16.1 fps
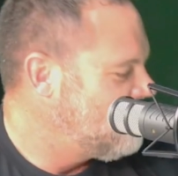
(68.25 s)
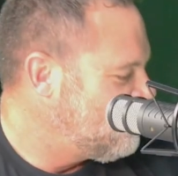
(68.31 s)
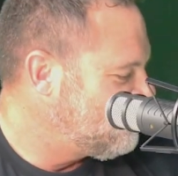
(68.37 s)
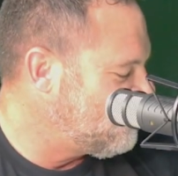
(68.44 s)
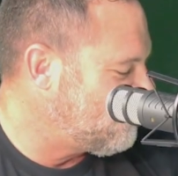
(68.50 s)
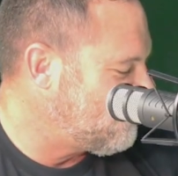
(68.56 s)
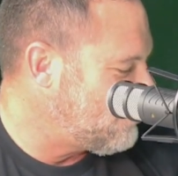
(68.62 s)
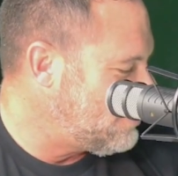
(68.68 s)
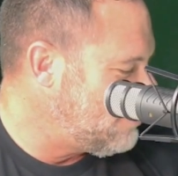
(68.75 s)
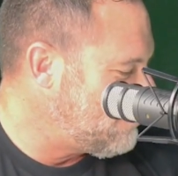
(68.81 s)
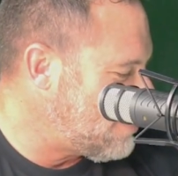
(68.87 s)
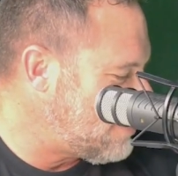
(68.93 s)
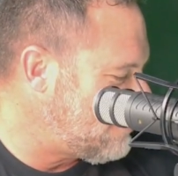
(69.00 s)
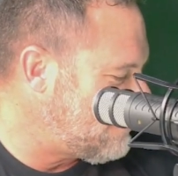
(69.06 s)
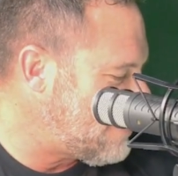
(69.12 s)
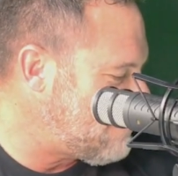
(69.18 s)
So for
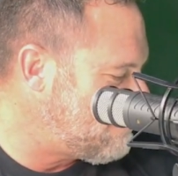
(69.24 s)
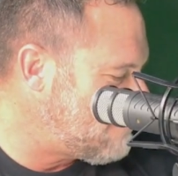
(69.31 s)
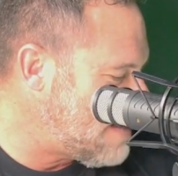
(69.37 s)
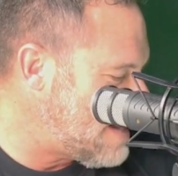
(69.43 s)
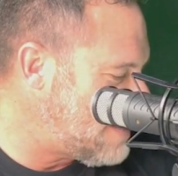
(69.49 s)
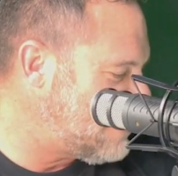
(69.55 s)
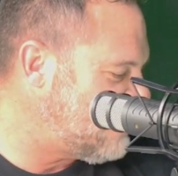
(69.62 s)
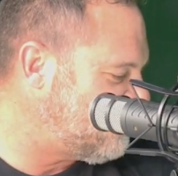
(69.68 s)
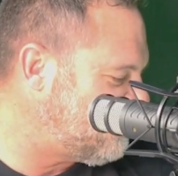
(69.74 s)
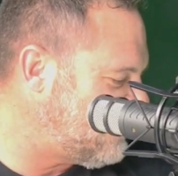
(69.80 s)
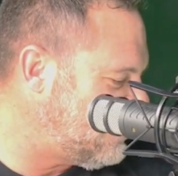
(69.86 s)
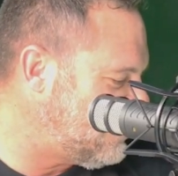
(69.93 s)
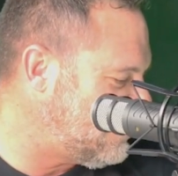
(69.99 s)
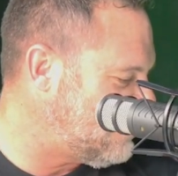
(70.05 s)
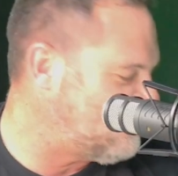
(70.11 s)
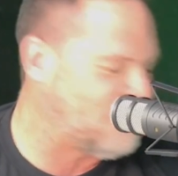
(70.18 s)
anybody that might have
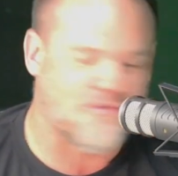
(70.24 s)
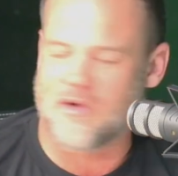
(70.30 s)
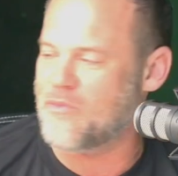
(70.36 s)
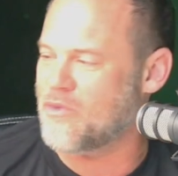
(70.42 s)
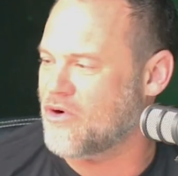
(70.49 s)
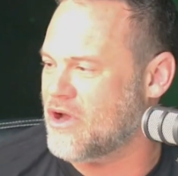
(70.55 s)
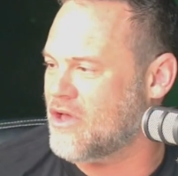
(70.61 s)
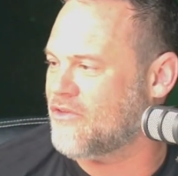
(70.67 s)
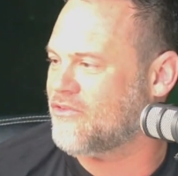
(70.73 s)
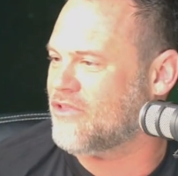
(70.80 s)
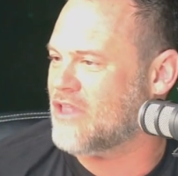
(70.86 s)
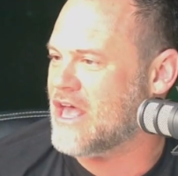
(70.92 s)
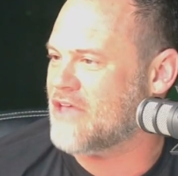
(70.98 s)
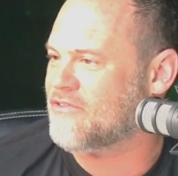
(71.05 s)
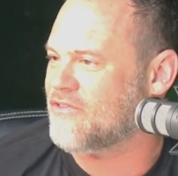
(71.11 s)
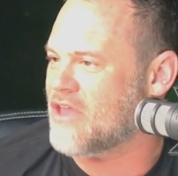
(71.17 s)
seen him somewhere else
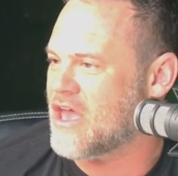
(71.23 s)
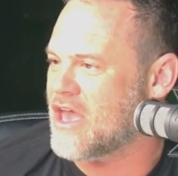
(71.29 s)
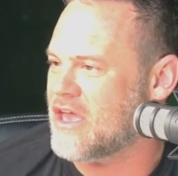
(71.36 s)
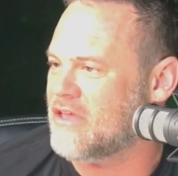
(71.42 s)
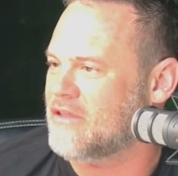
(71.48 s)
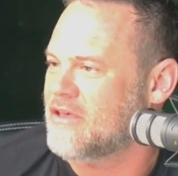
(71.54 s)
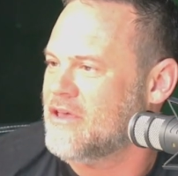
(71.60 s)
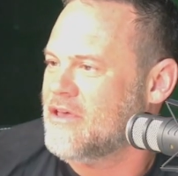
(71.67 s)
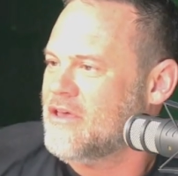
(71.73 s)
last night,